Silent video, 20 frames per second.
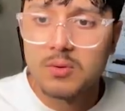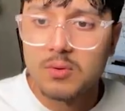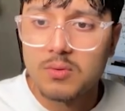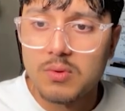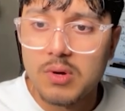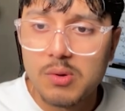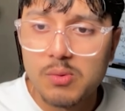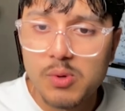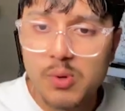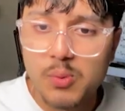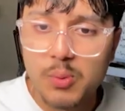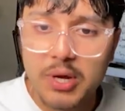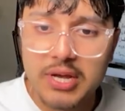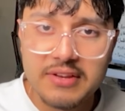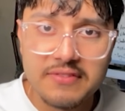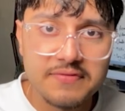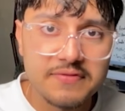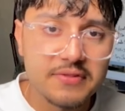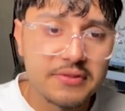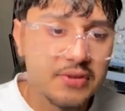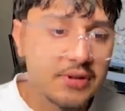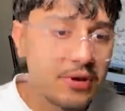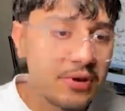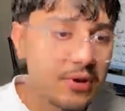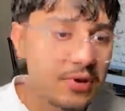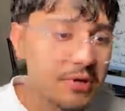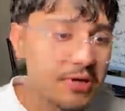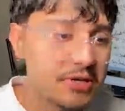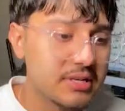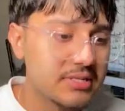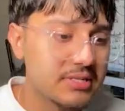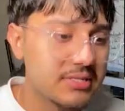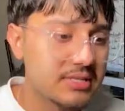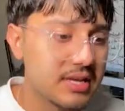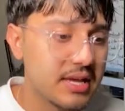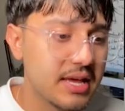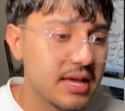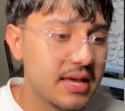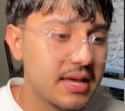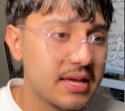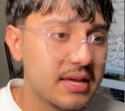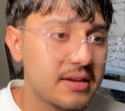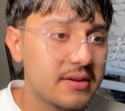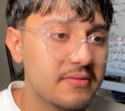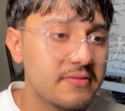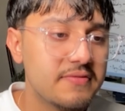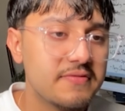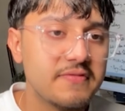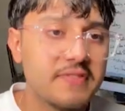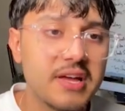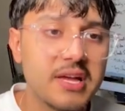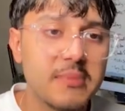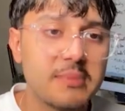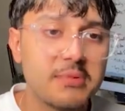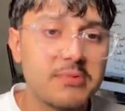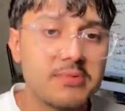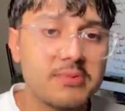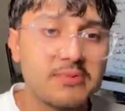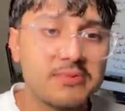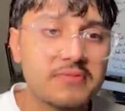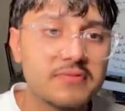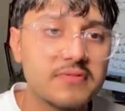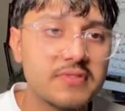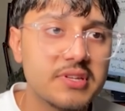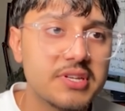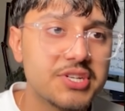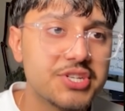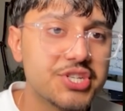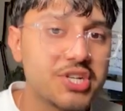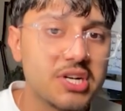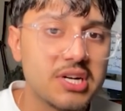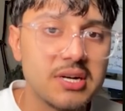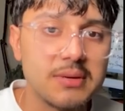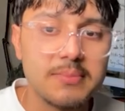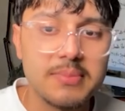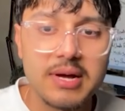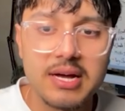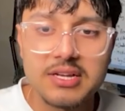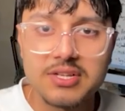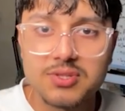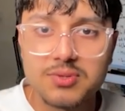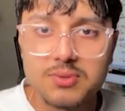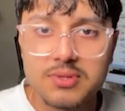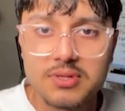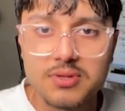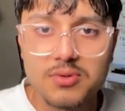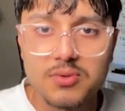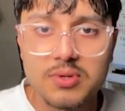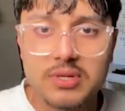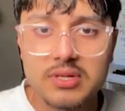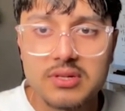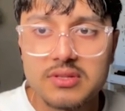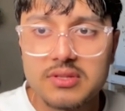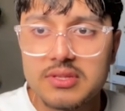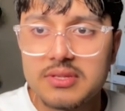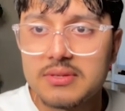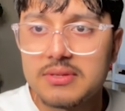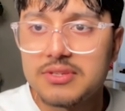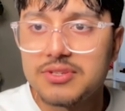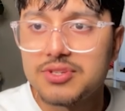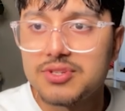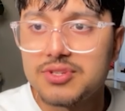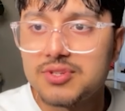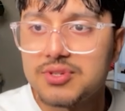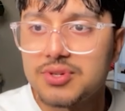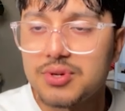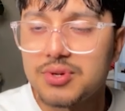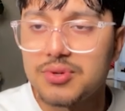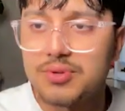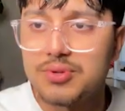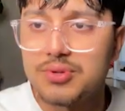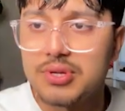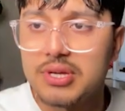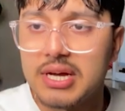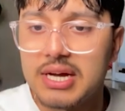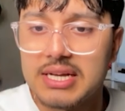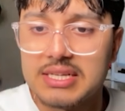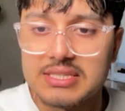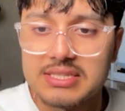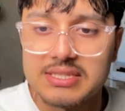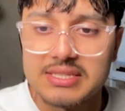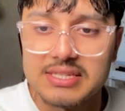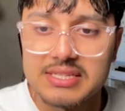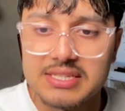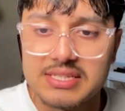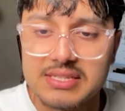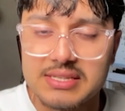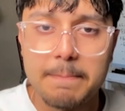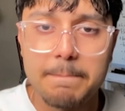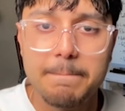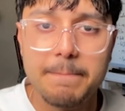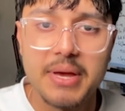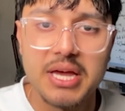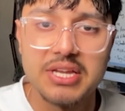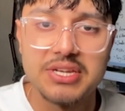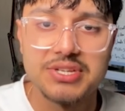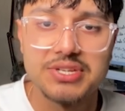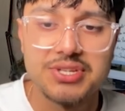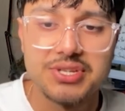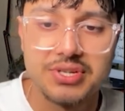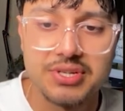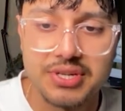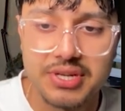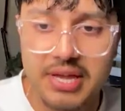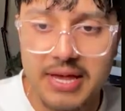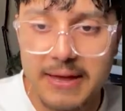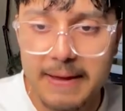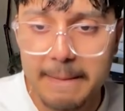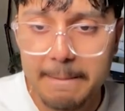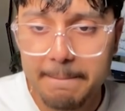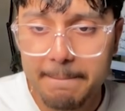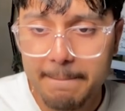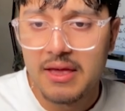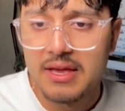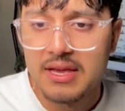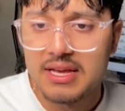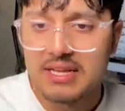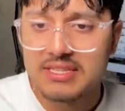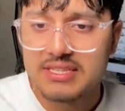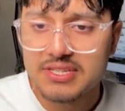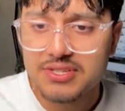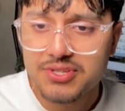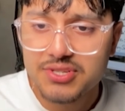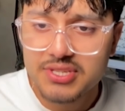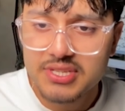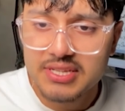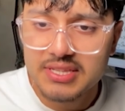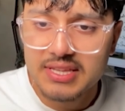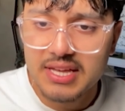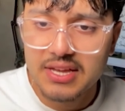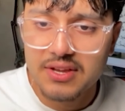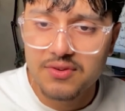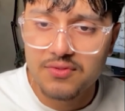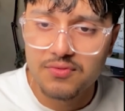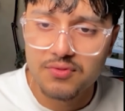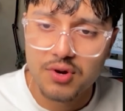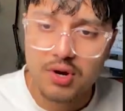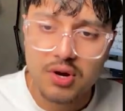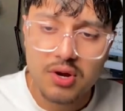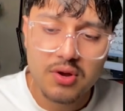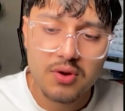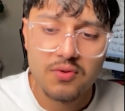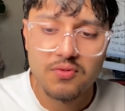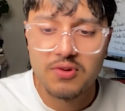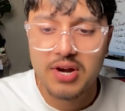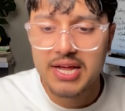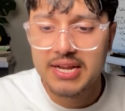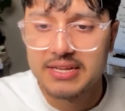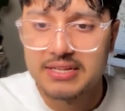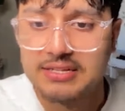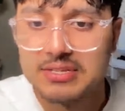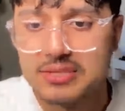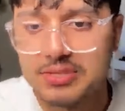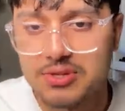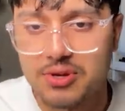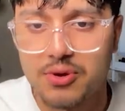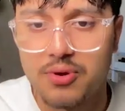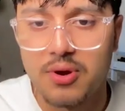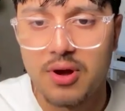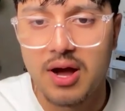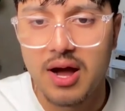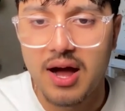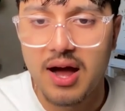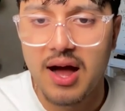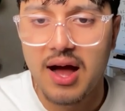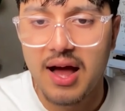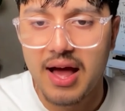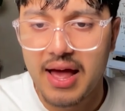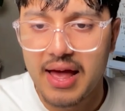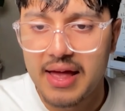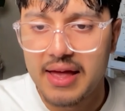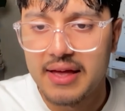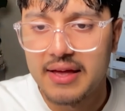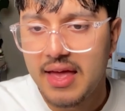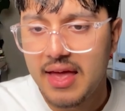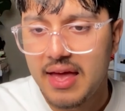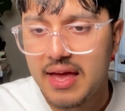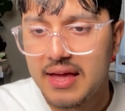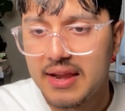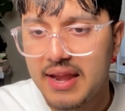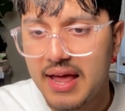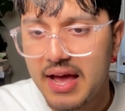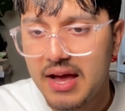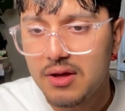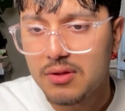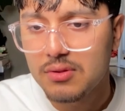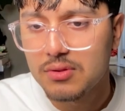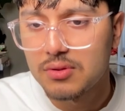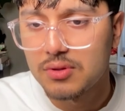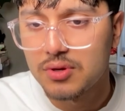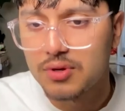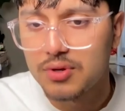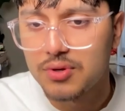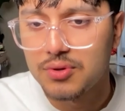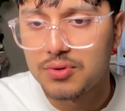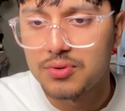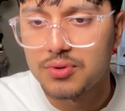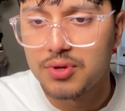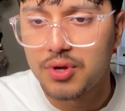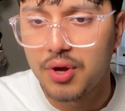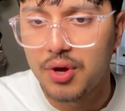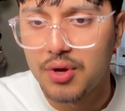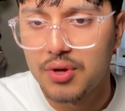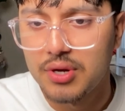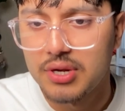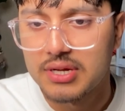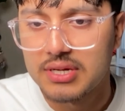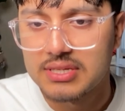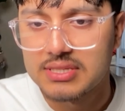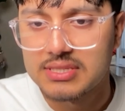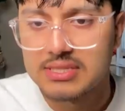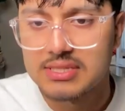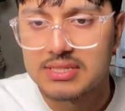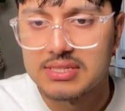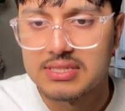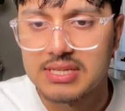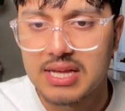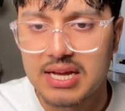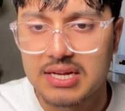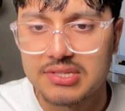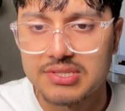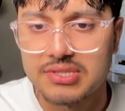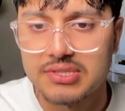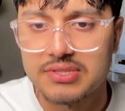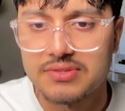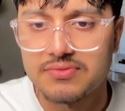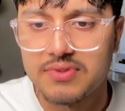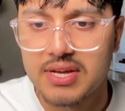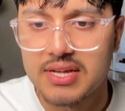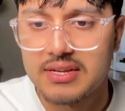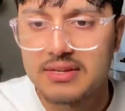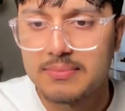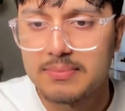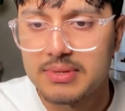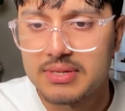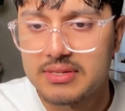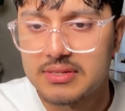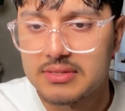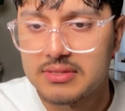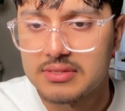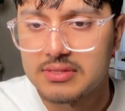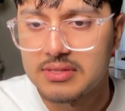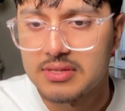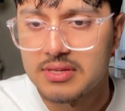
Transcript: While we wait for Codex and Fable to finish up, I just want to quickly show you guys this bench, okay? It's interesting that Grok rated so high and how low Codex is actually rated because,